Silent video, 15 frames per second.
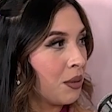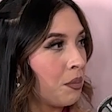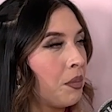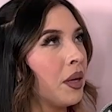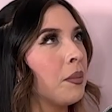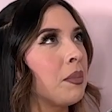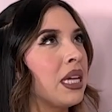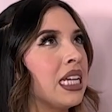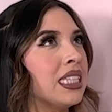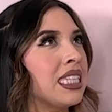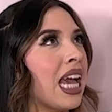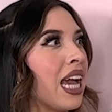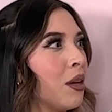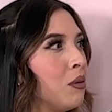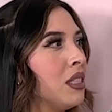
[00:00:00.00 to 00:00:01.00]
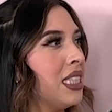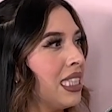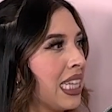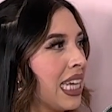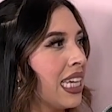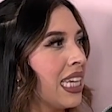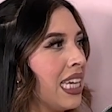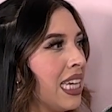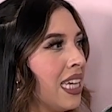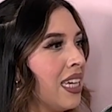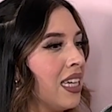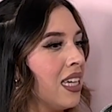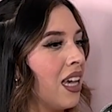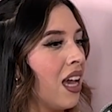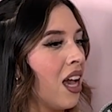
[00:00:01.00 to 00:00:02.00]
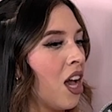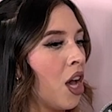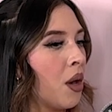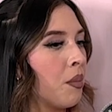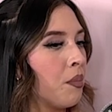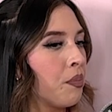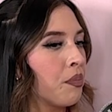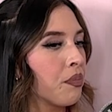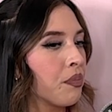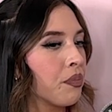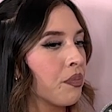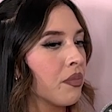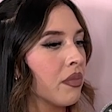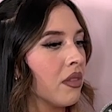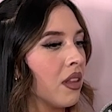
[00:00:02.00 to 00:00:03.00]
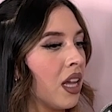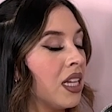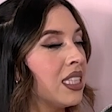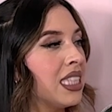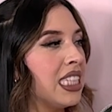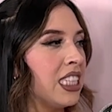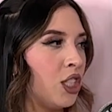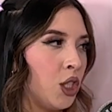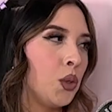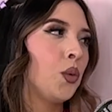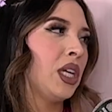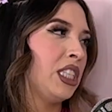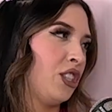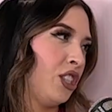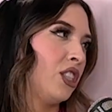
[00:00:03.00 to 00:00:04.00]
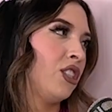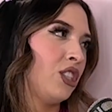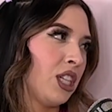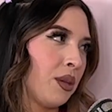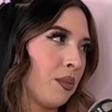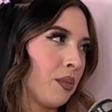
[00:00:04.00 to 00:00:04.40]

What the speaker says: But because I was thinking, a situationship.